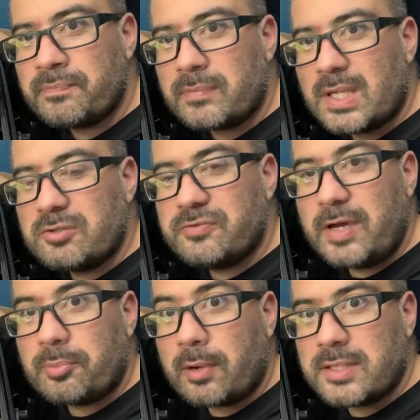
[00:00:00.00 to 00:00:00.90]
was
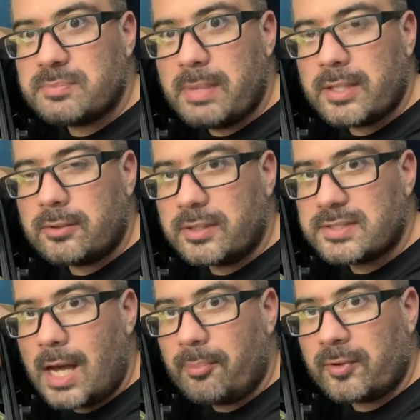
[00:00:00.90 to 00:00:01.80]
vaporized metal on
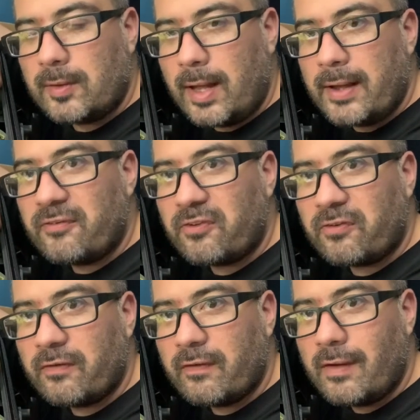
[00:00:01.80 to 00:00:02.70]
top of glass,
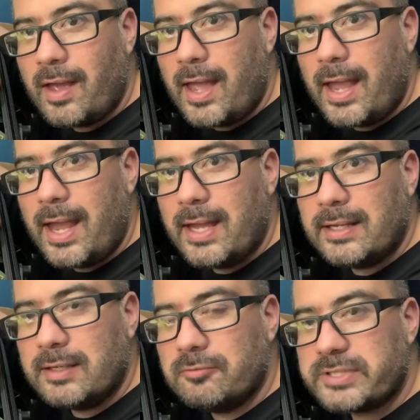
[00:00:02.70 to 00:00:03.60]
and
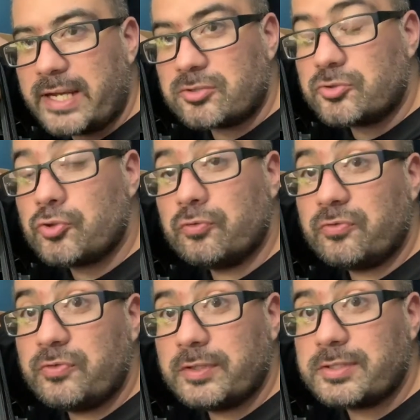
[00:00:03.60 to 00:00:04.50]
it was actually true
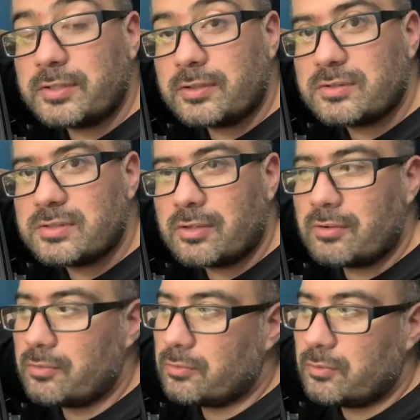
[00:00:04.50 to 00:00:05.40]
filter.
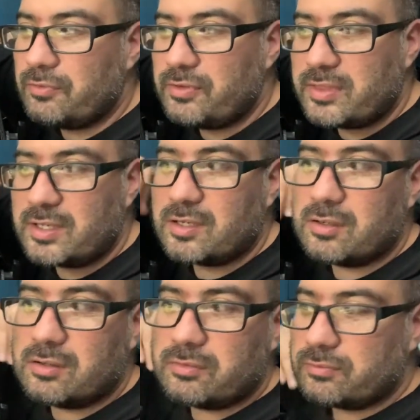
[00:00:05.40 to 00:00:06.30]
So if you think
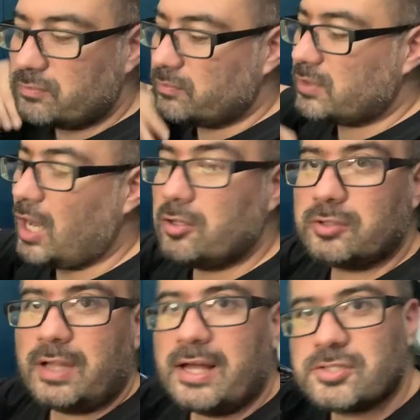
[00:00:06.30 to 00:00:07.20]
of colored
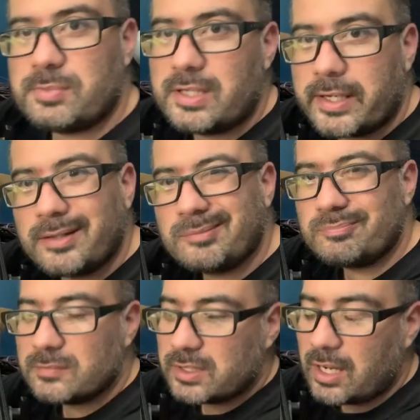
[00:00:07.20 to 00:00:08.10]
glass would be like
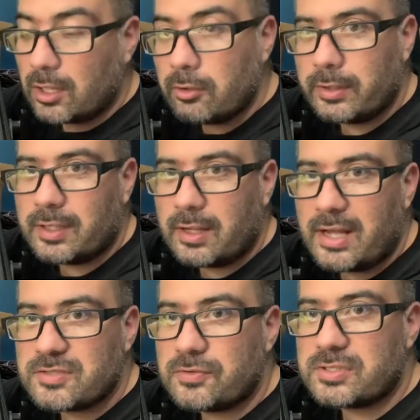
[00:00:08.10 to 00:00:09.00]
coloring the glass,
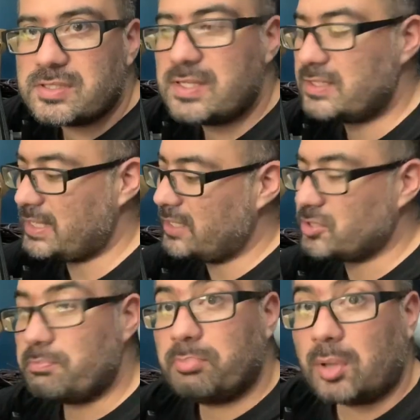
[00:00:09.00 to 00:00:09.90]
versus this actually
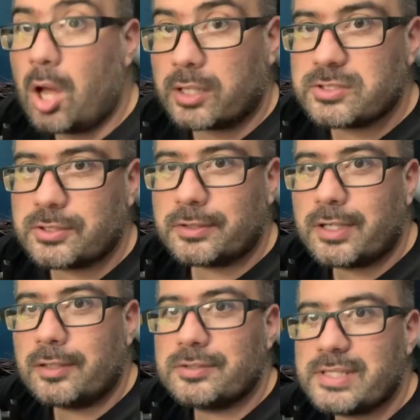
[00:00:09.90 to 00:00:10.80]
blocks certain
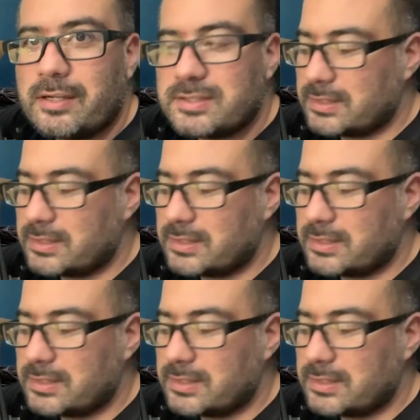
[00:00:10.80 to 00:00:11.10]
colors out